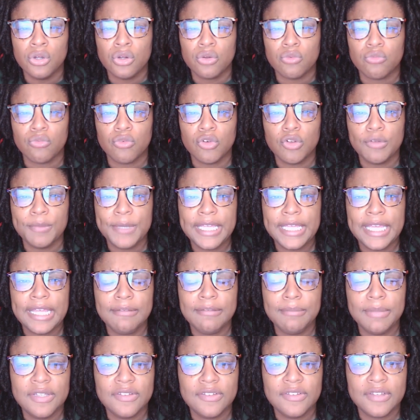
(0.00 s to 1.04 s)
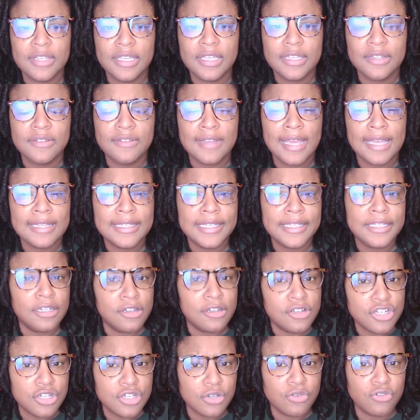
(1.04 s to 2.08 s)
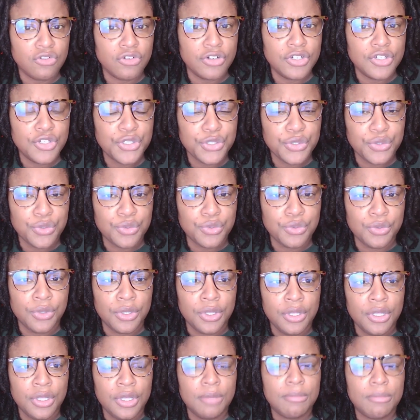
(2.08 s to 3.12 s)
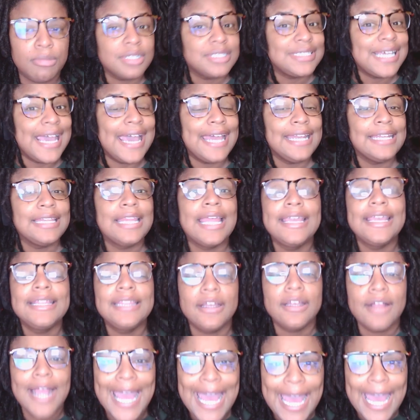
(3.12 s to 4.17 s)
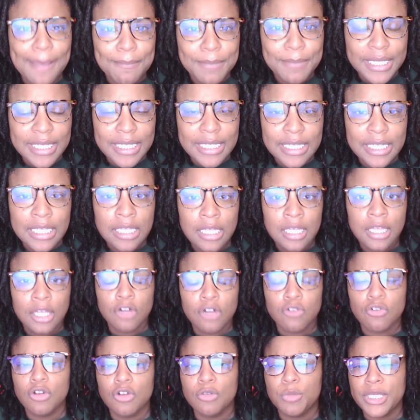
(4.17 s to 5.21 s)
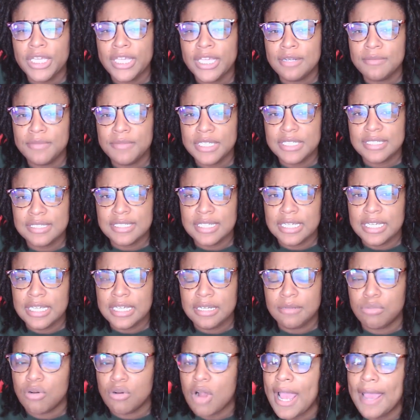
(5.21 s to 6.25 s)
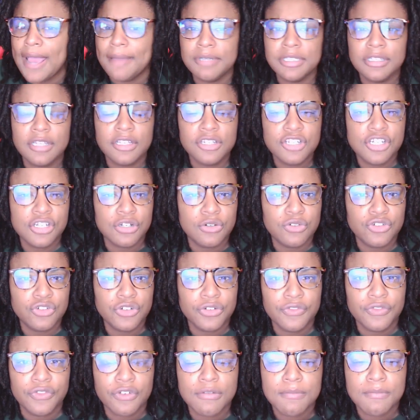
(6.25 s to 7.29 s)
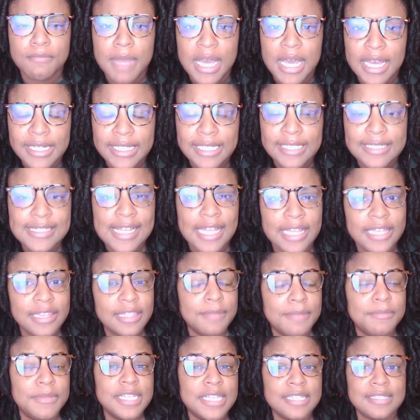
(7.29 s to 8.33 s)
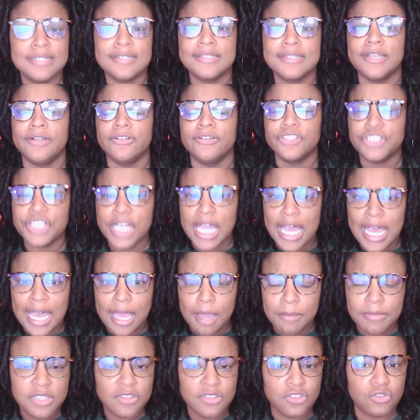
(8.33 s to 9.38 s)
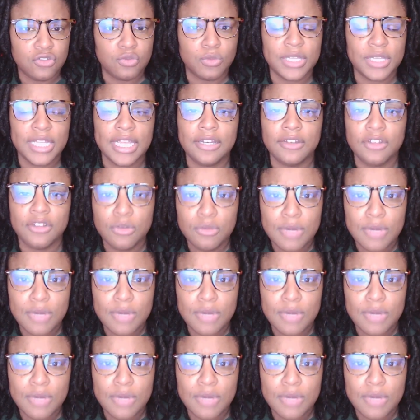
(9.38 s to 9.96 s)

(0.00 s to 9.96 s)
Ruby can be seen telling the children to pretend like they're happy. Ruby can be seen bribing the children for money, telling them this is their job, this is what they do